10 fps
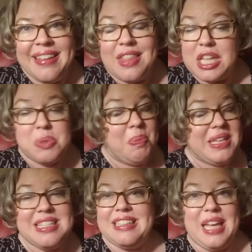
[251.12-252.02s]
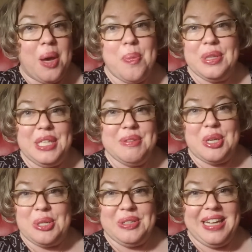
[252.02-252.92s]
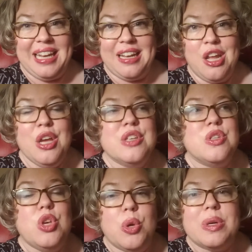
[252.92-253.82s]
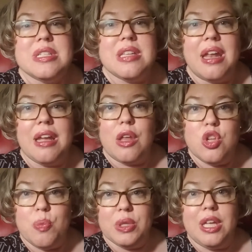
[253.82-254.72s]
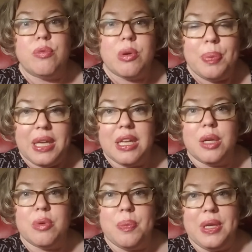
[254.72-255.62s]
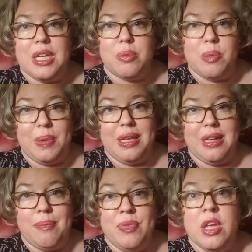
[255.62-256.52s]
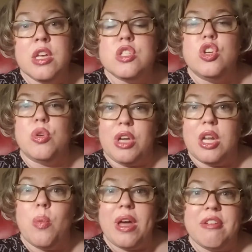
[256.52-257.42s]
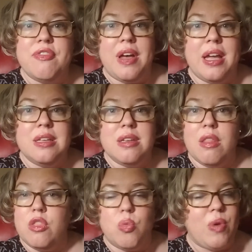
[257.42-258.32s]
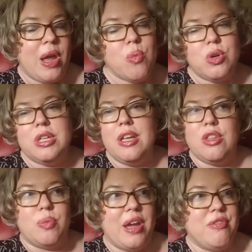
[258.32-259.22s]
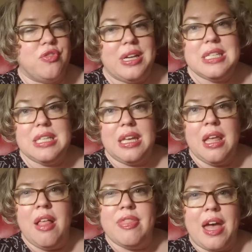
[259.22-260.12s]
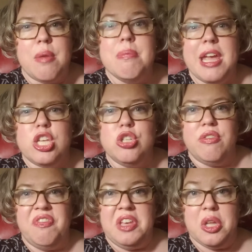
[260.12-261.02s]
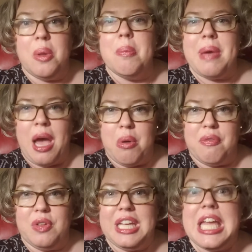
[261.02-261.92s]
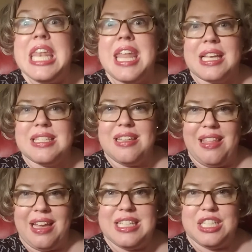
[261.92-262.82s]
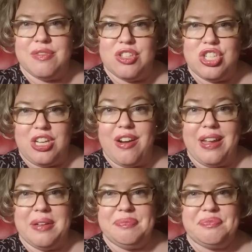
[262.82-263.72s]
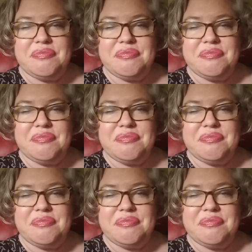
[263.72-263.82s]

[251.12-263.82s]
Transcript: that's basically how beliefs are created. So you are setting a new belief. Repeat it, repeat it, repeat it. So you're going to want to find the right wording, the right phrasing that makes you feel powerful. It connects to the idea of the chariot.